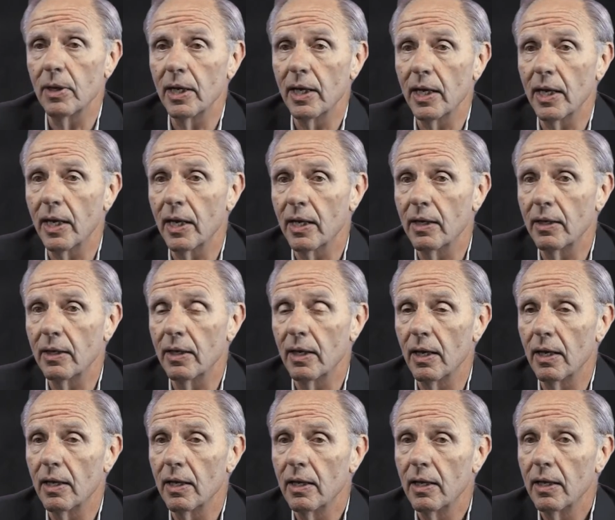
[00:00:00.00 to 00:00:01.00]
and
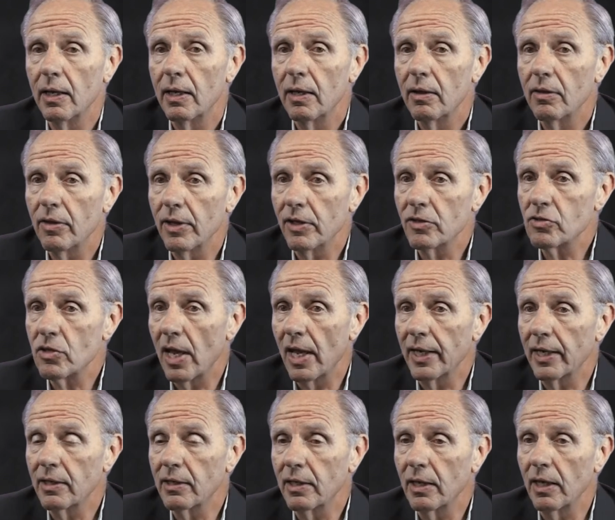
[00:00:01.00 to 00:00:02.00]
things like